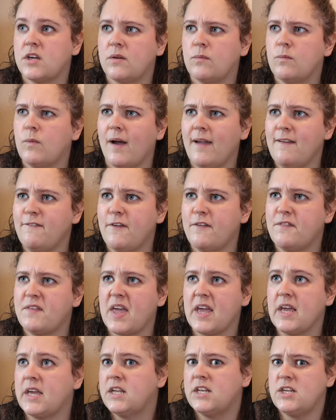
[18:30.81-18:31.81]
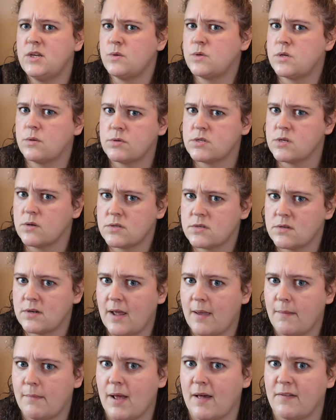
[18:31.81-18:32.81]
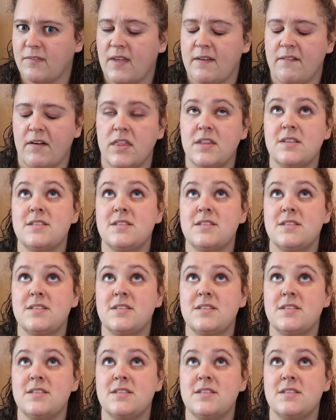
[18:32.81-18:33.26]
wife of King Canute, who was also named Ælfgiva?